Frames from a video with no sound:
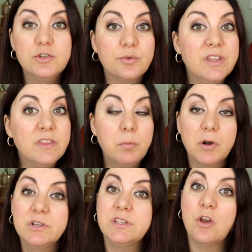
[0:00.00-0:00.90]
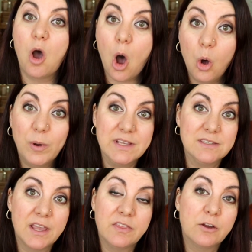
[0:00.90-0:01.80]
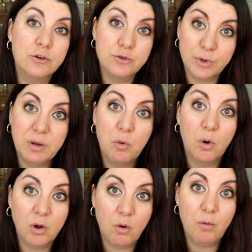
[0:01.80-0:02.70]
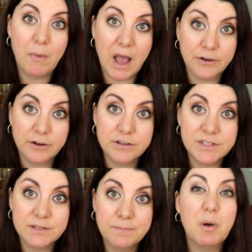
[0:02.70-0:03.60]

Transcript: Treat the person always like their dream or goal matters,